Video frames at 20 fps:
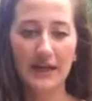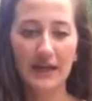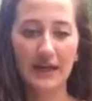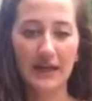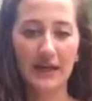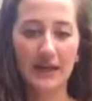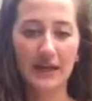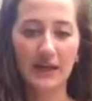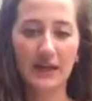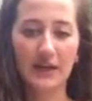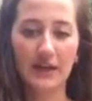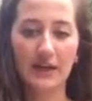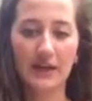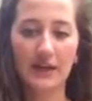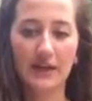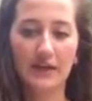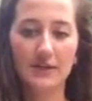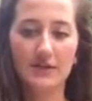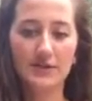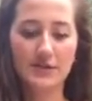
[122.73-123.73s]

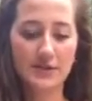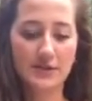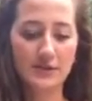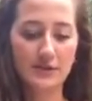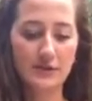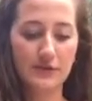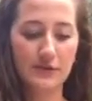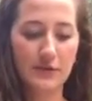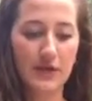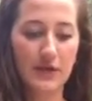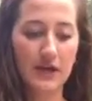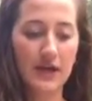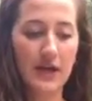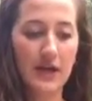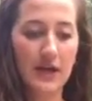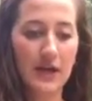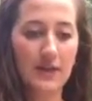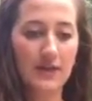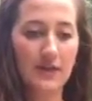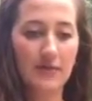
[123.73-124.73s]
into
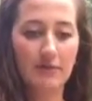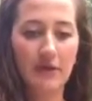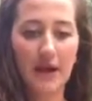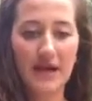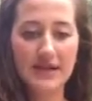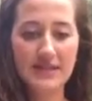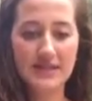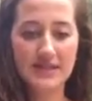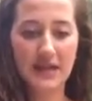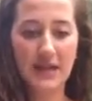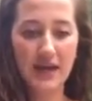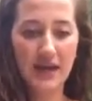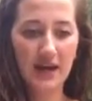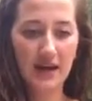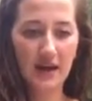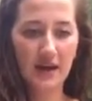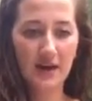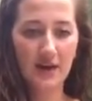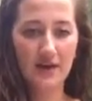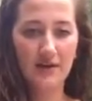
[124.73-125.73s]
the mindset
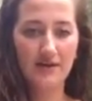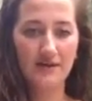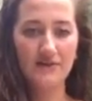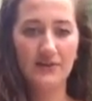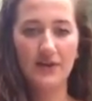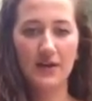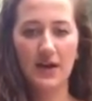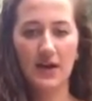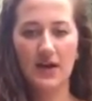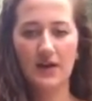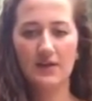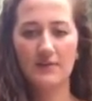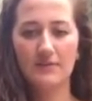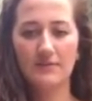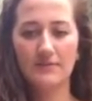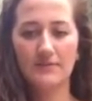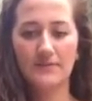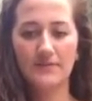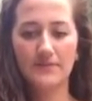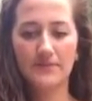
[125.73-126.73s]
of
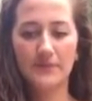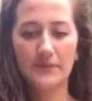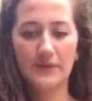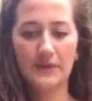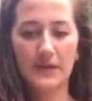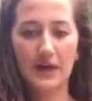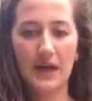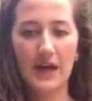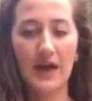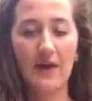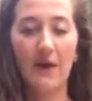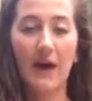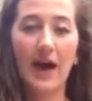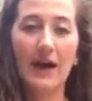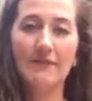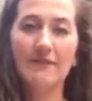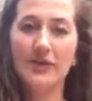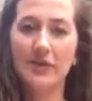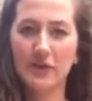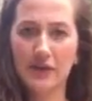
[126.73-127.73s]
kind of how
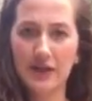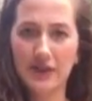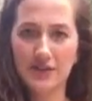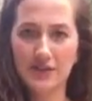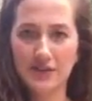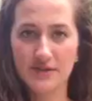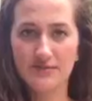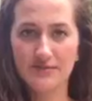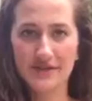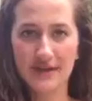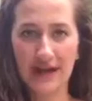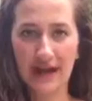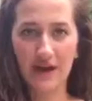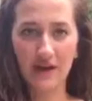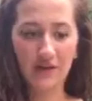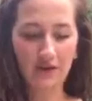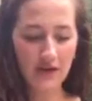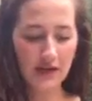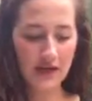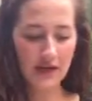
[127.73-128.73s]
I view relationships
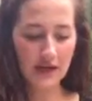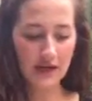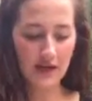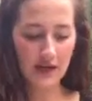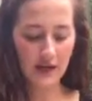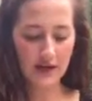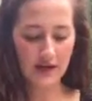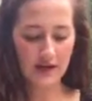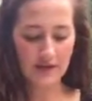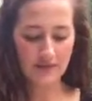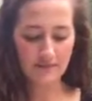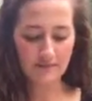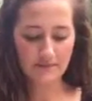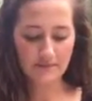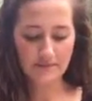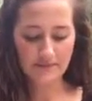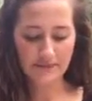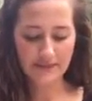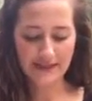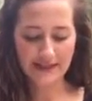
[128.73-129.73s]
now,
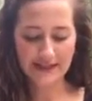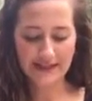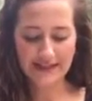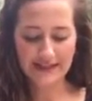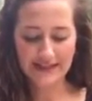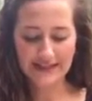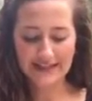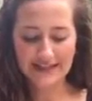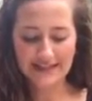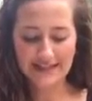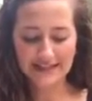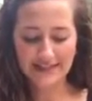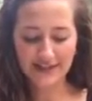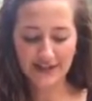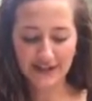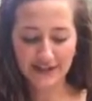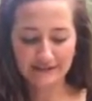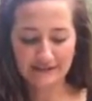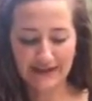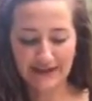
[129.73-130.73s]
and
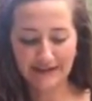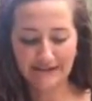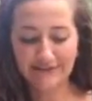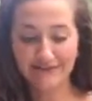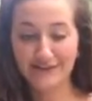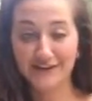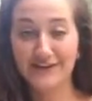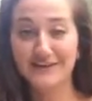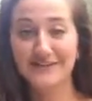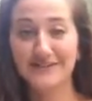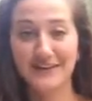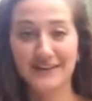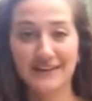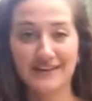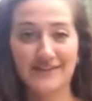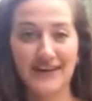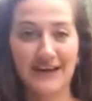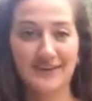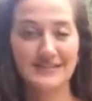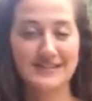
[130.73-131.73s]
talk about, first
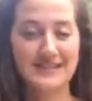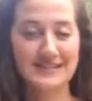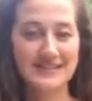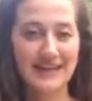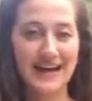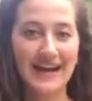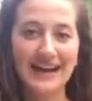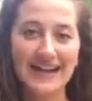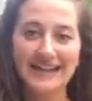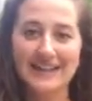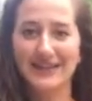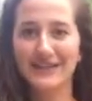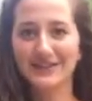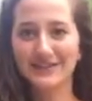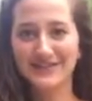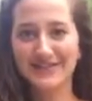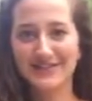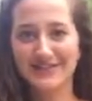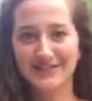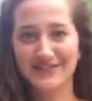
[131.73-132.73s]
off, how society
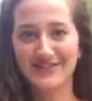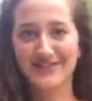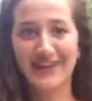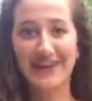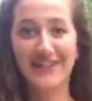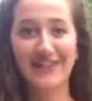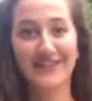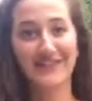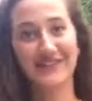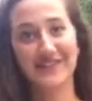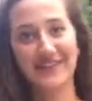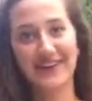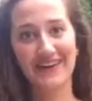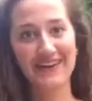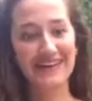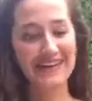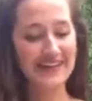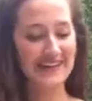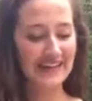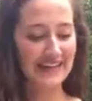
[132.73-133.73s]
tells us to find the
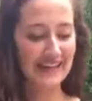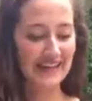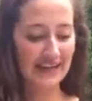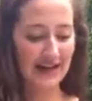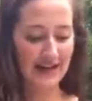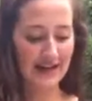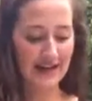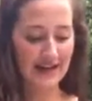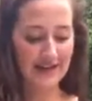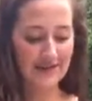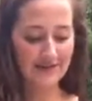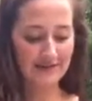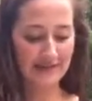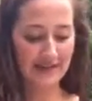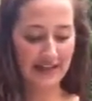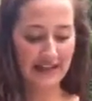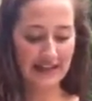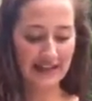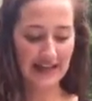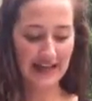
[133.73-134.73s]
one,
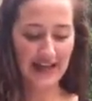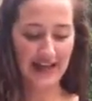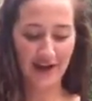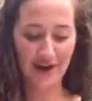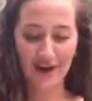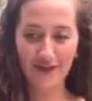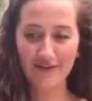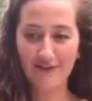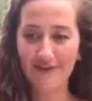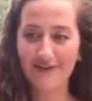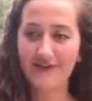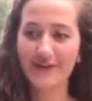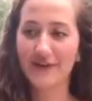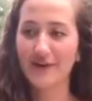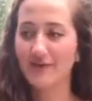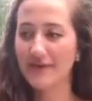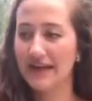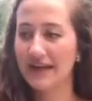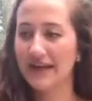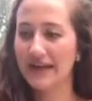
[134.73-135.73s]
and that our
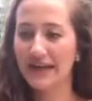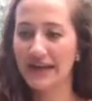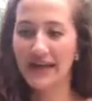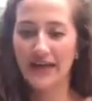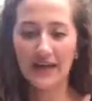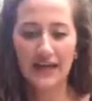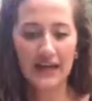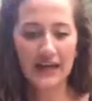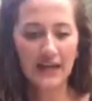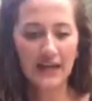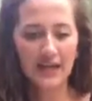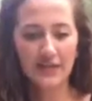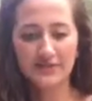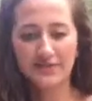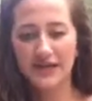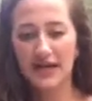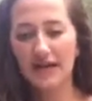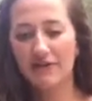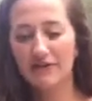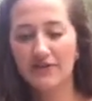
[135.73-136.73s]
fulfillment, you know,
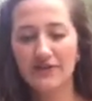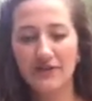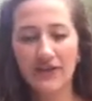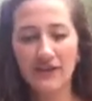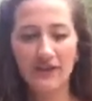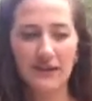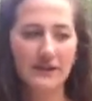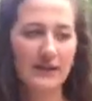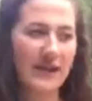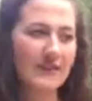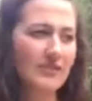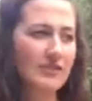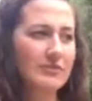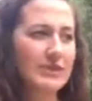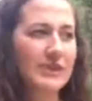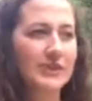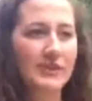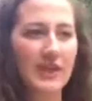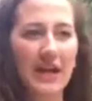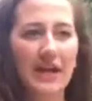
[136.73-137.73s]
just everything, like, life will
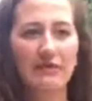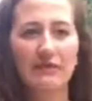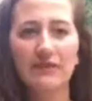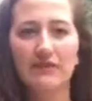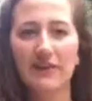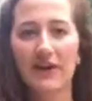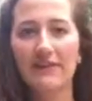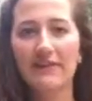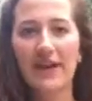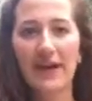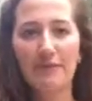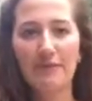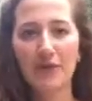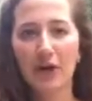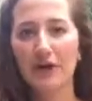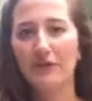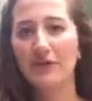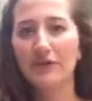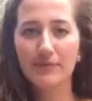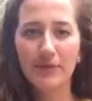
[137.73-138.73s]
be great if we find that
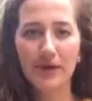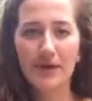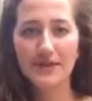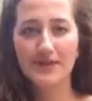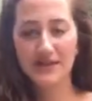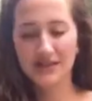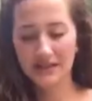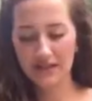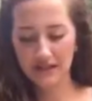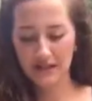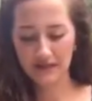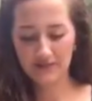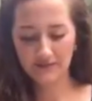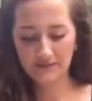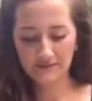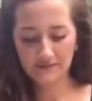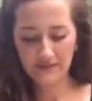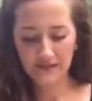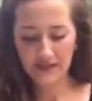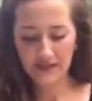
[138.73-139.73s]
perfect person, you know.